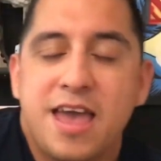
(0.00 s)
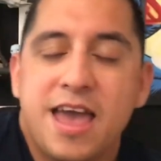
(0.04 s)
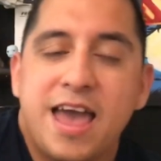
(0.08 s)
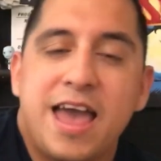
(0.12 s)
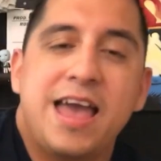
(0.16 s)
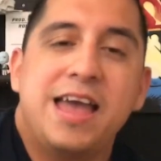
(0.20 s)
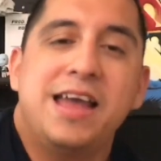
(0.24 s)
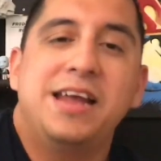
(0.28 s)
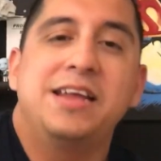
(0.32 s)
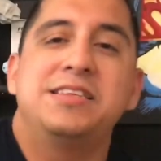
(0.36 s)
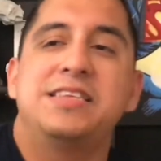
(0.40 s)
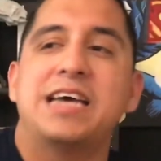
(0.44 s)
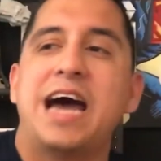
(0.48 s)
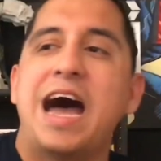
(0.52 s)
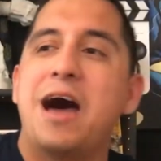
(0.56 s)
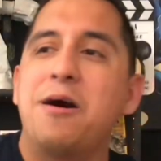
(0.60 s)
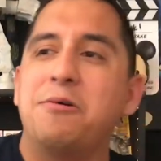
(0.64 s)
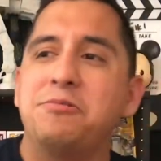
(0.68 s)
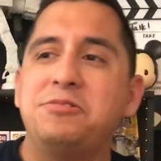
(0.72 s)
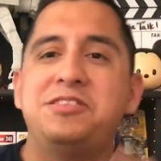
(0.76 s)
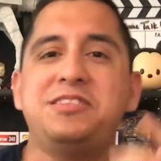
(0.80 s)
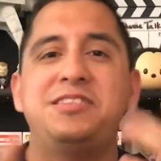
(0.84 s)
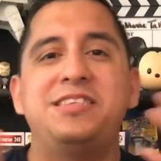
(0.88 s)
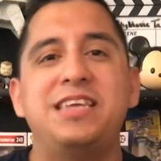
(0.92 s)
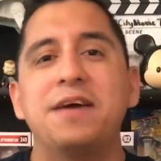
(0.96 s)
And I
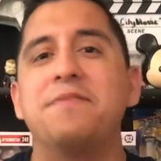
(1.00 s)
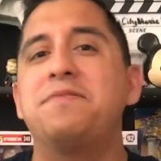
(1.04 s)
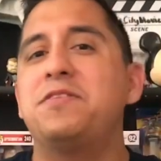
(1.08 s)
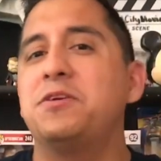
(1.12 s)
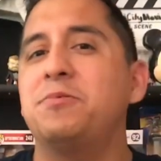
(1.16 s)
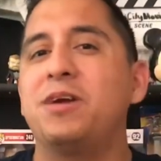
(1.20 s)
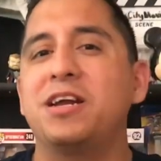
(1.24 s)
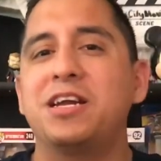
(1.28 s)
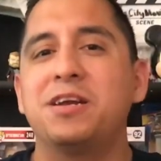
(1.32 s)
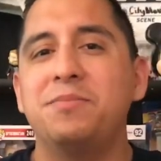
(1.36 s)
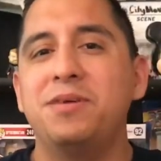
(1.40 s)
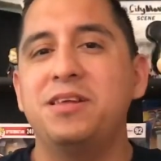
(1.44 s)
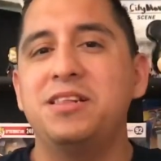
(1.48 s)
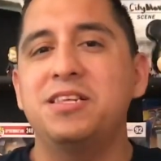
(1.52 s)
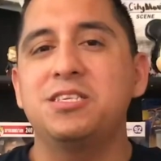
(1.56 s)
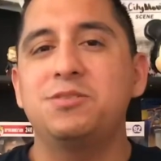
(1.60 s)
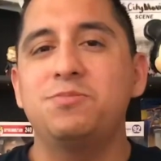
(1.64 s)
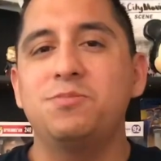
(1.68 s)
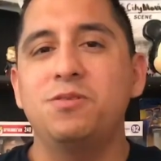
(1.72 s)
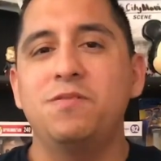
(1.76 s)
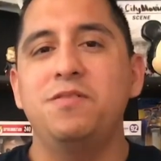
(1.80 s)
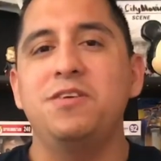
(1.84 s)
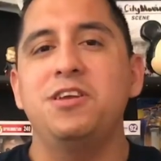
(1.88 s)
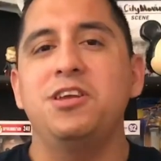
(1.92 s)
would definitely recommend this movie.